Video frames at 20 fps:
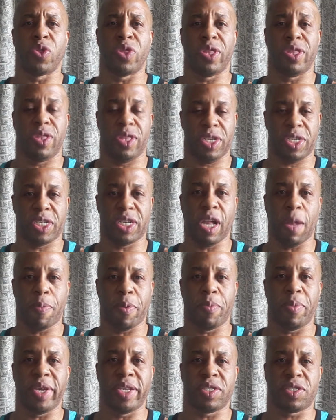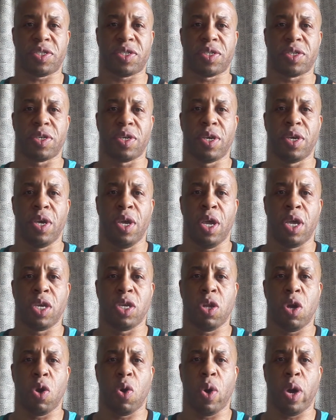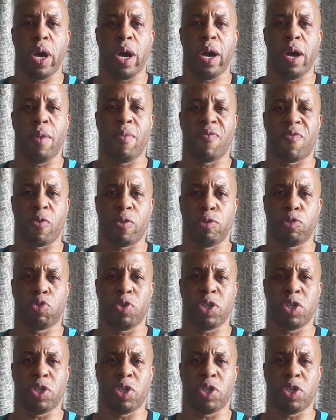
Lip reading: the supplements, for